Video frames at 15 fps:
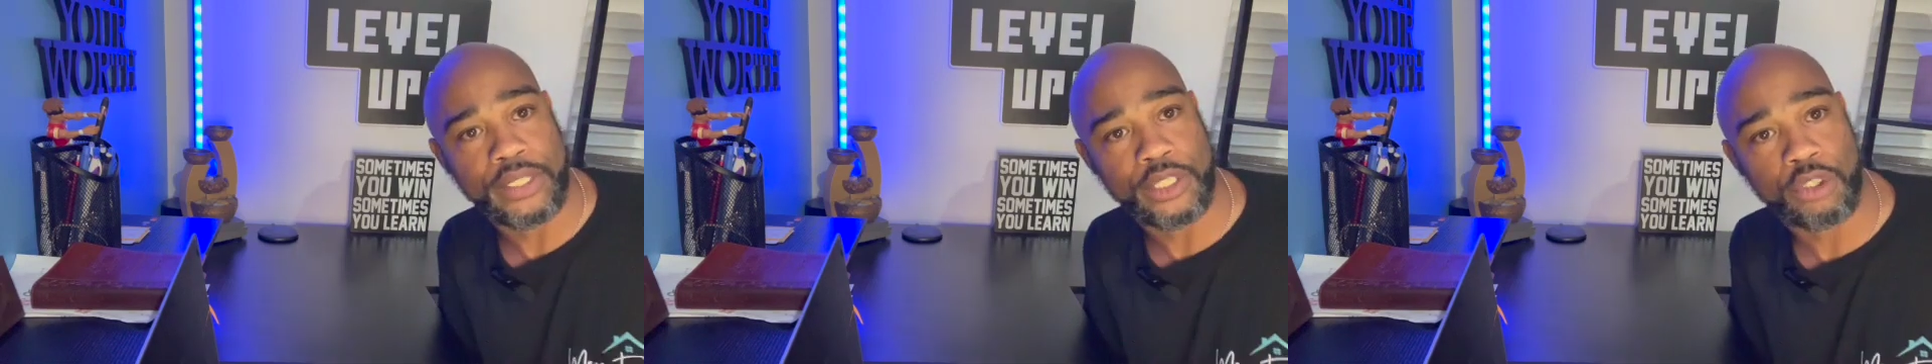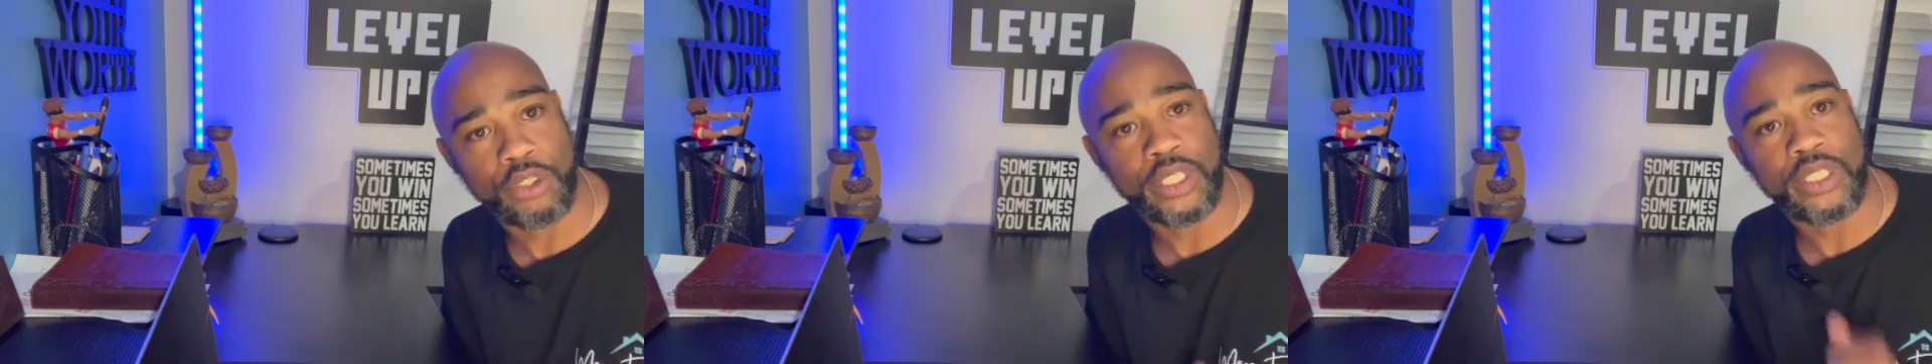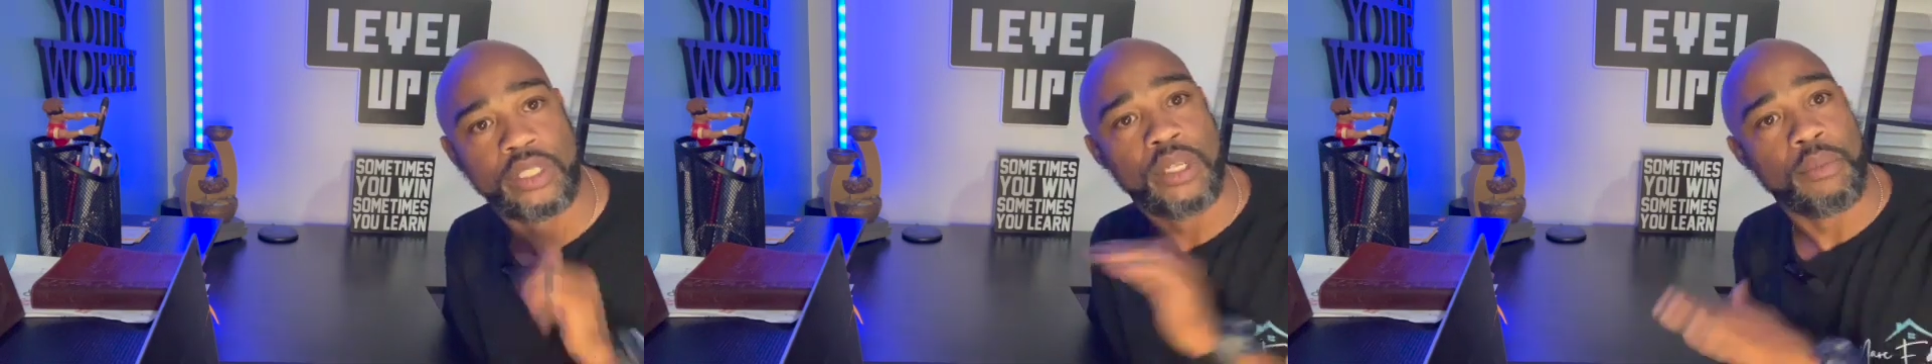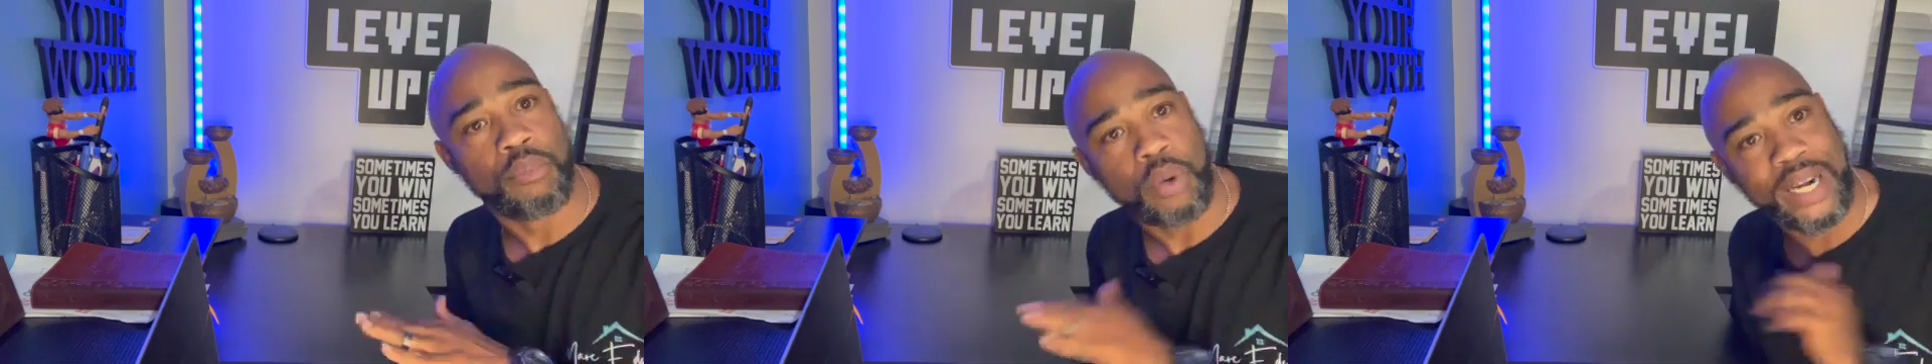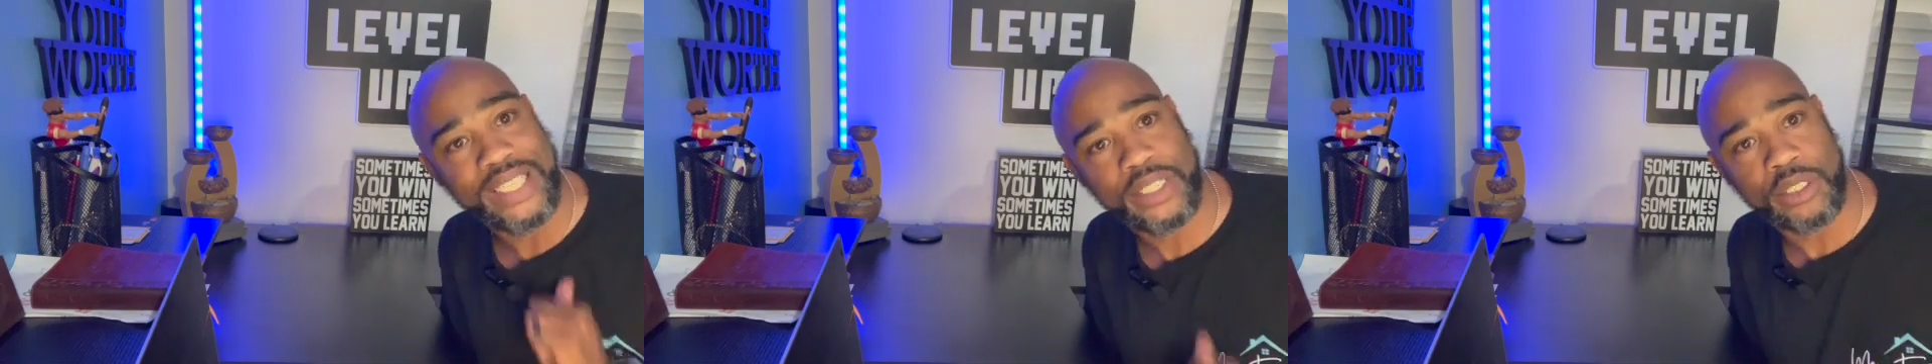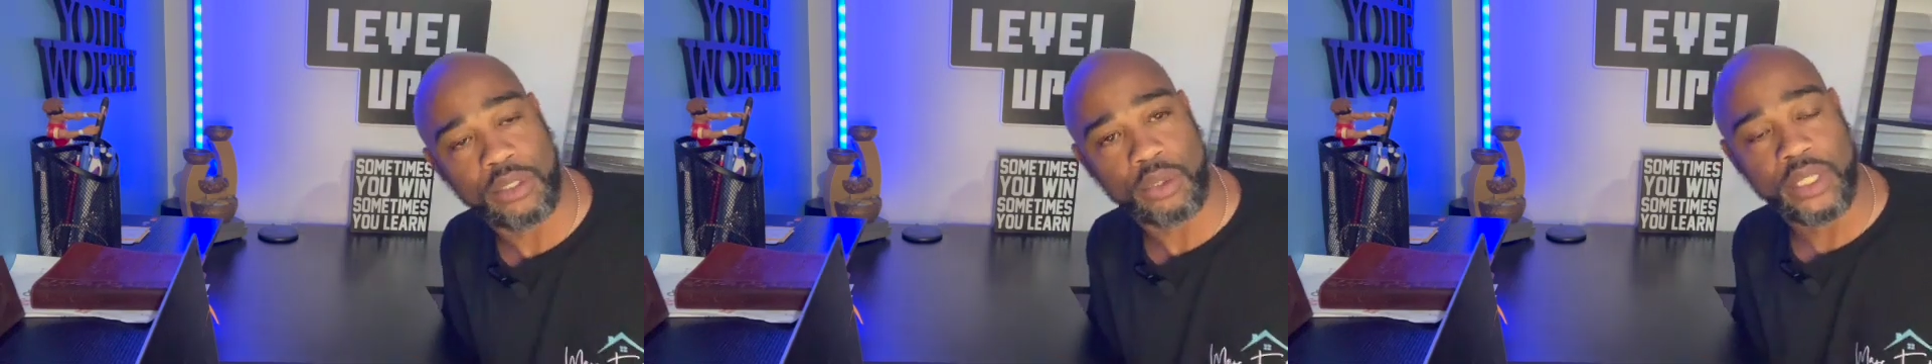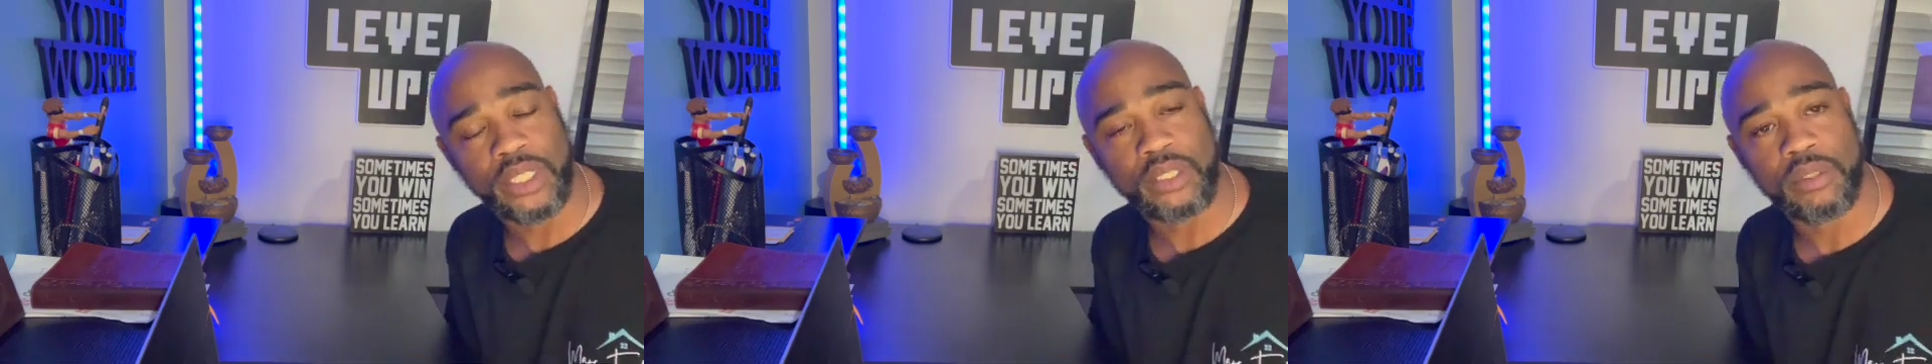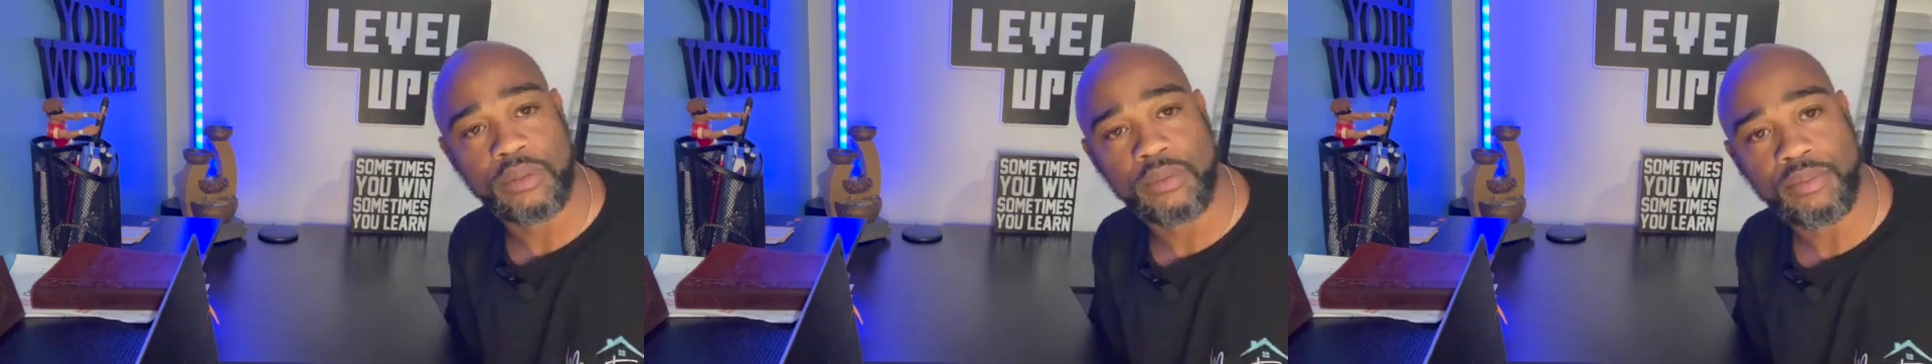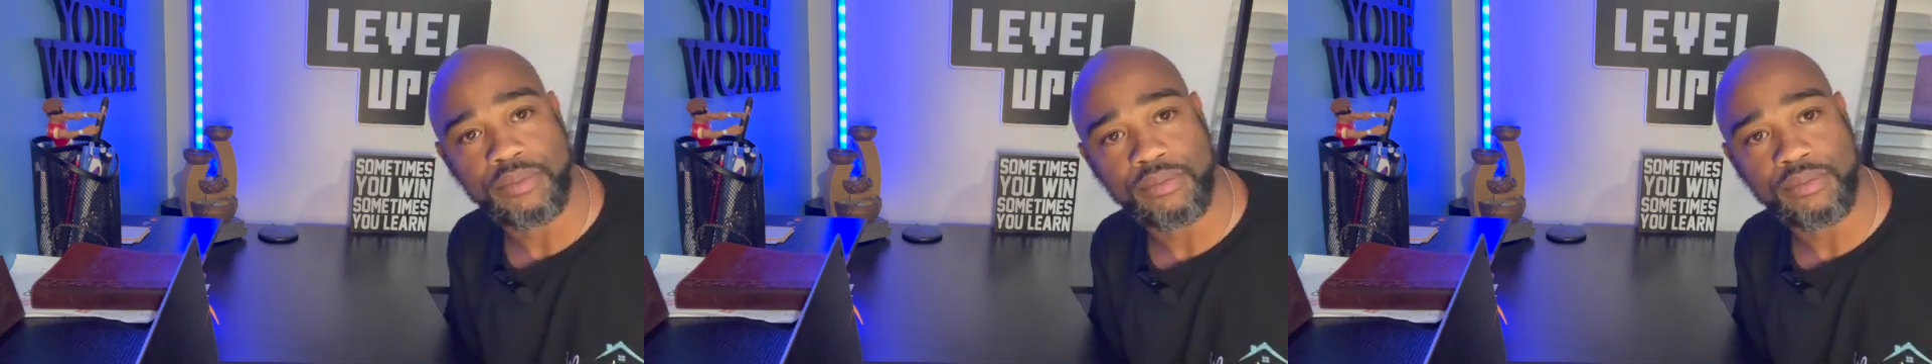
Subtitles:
decrease, price decrease.